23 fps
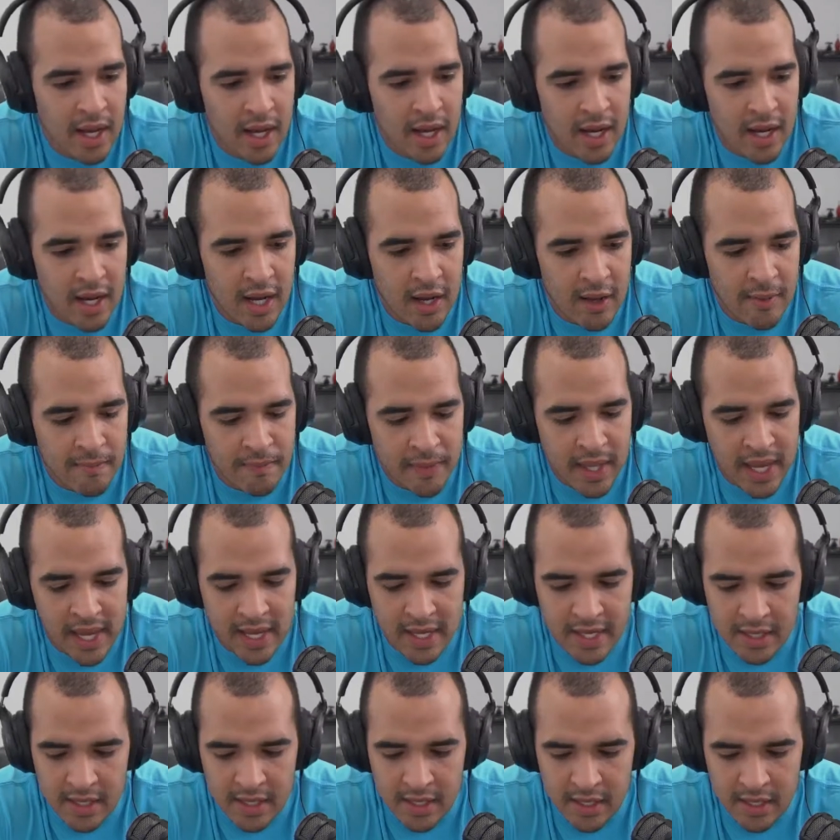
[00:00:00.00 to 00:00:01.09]

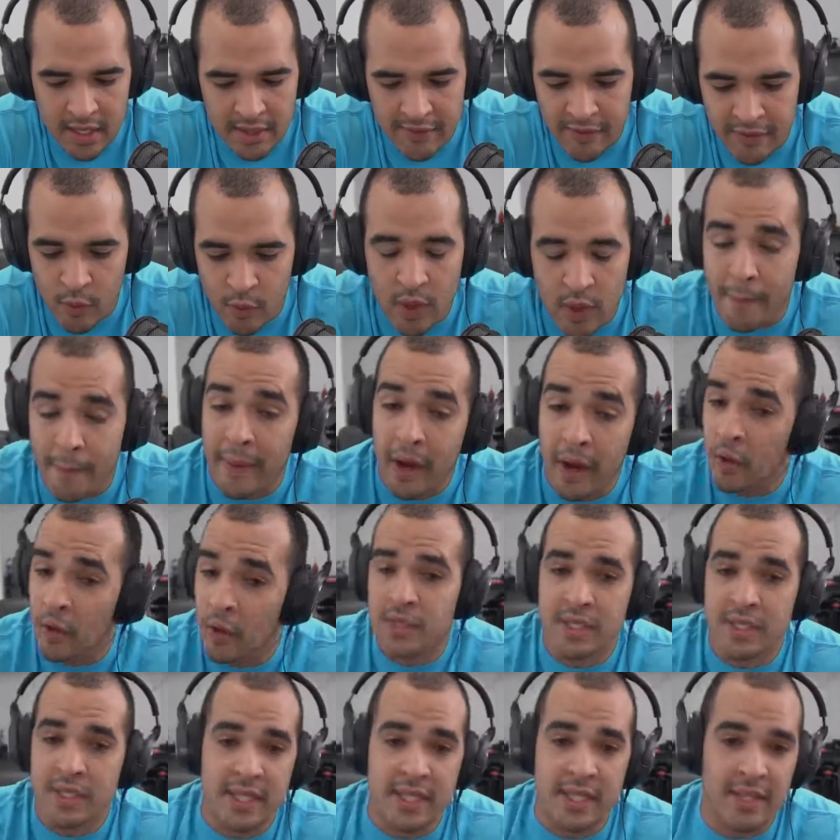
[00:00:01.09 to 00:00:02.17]
And even when
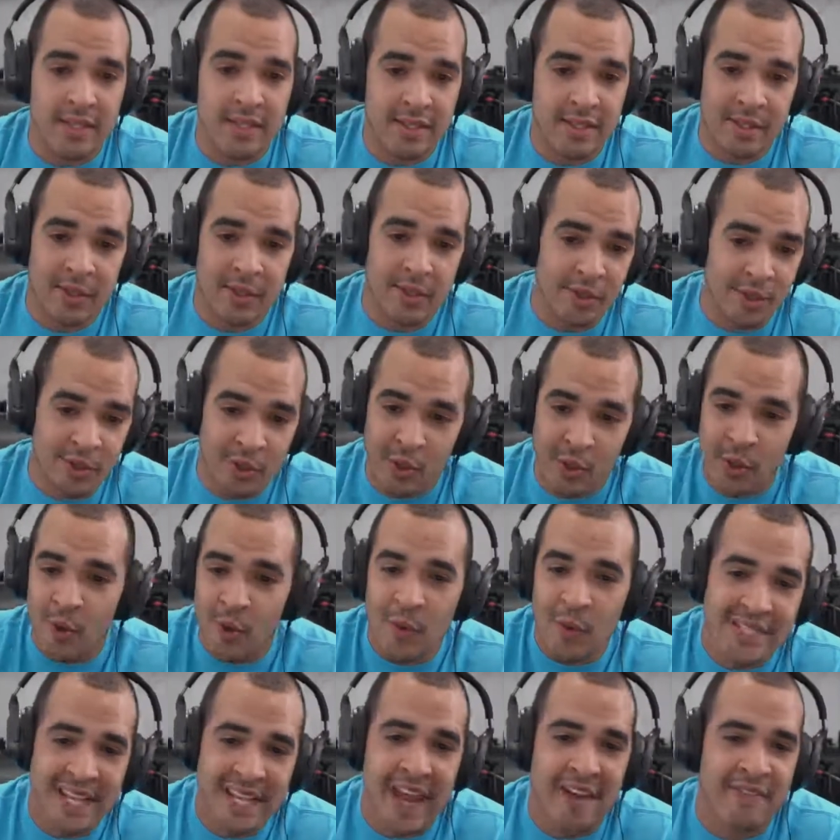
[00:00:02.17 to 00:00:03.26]
posting it, you'll
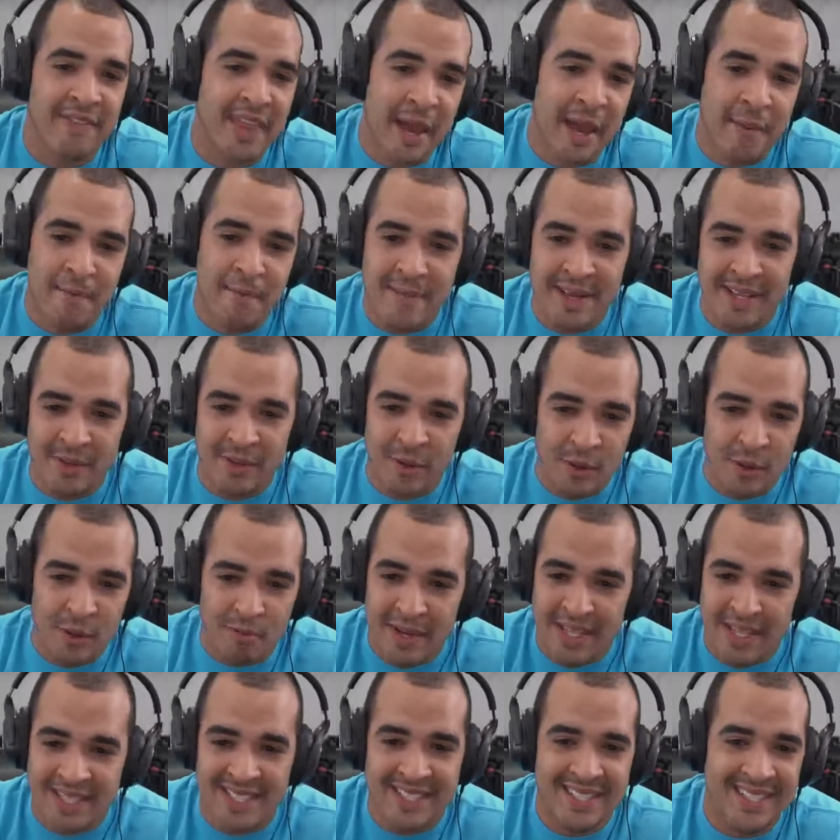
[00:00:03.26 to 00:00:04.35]
always have those
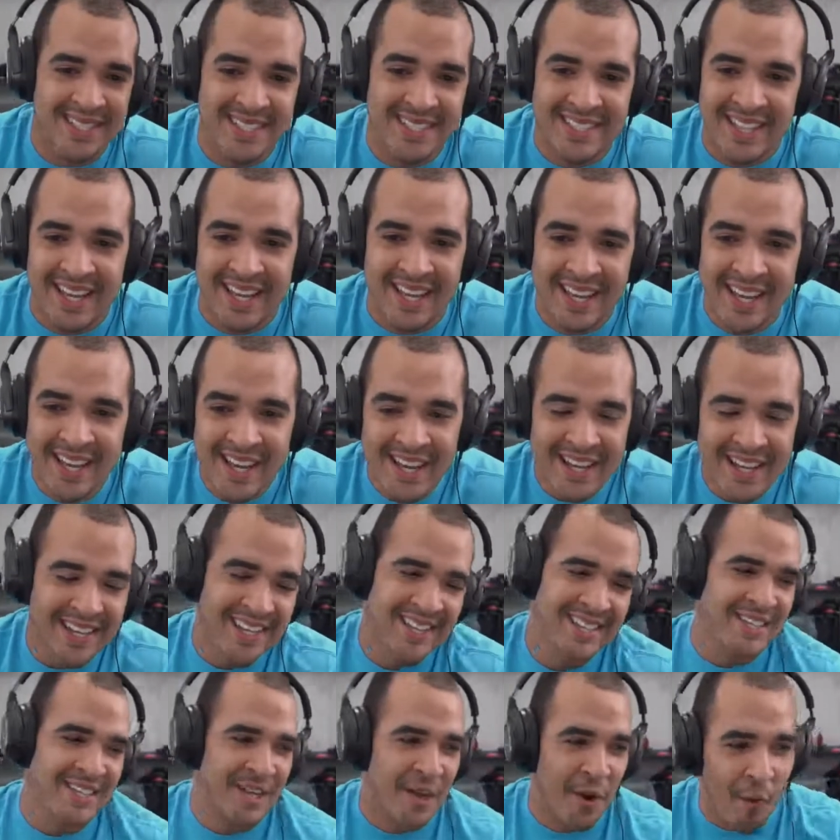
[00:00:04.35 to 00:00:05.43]
messages that,
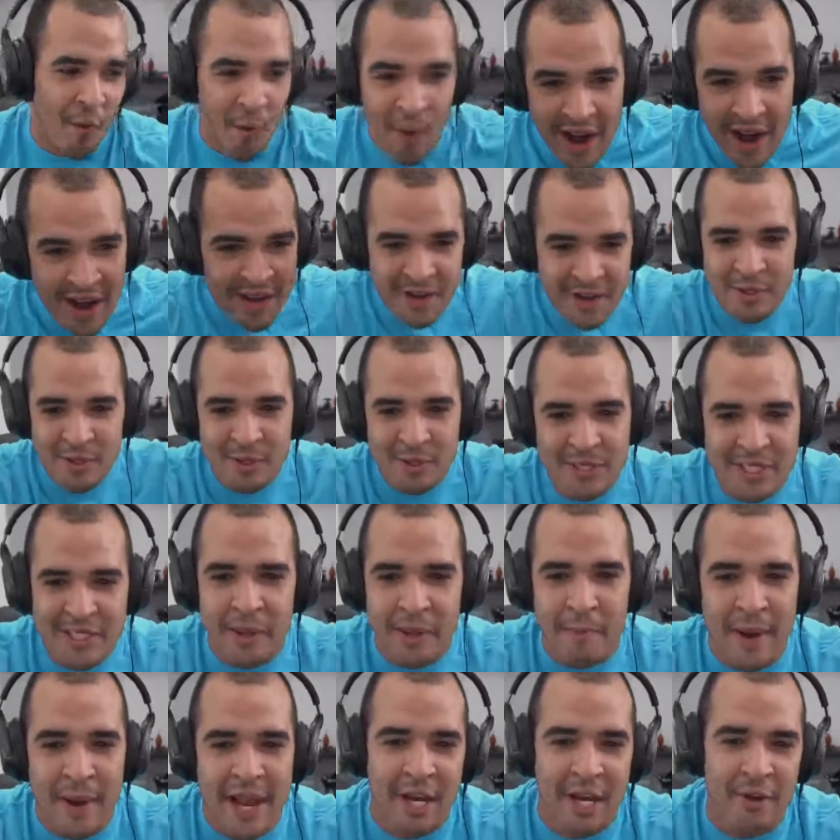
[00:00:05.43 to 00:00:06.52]
why are you using the
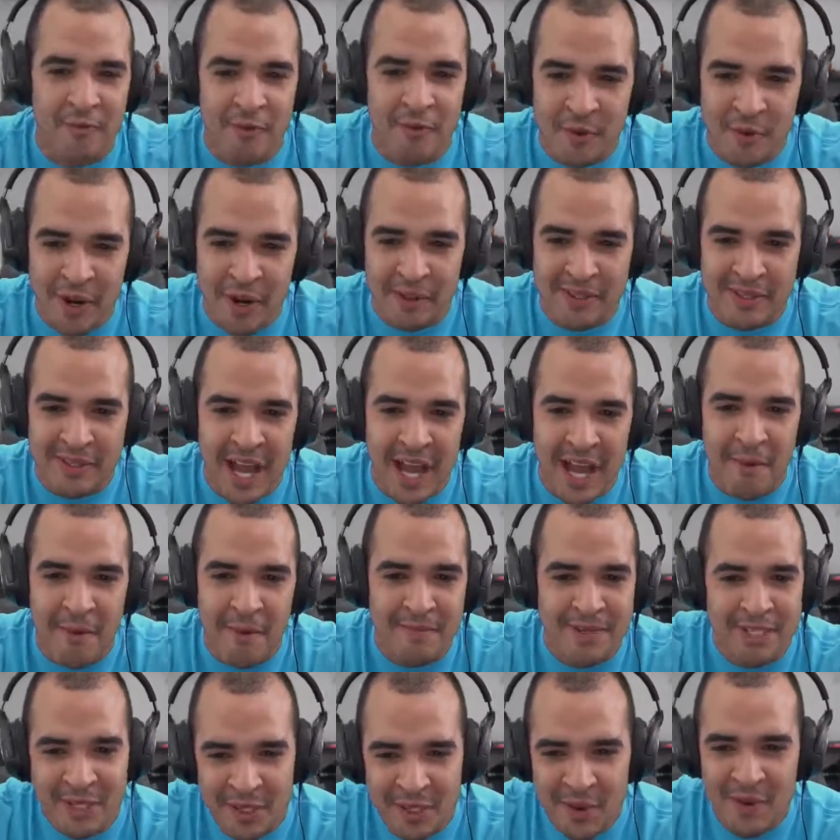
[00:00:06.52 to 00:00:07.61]
microphone on top?
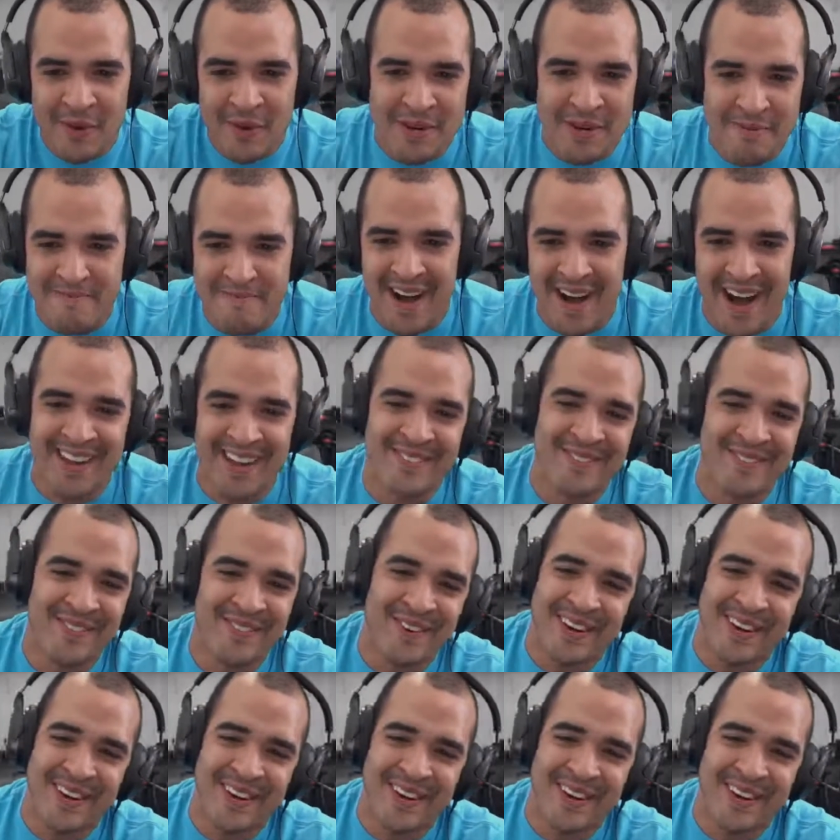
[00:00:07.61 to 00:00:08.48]
It should go on the bottom, or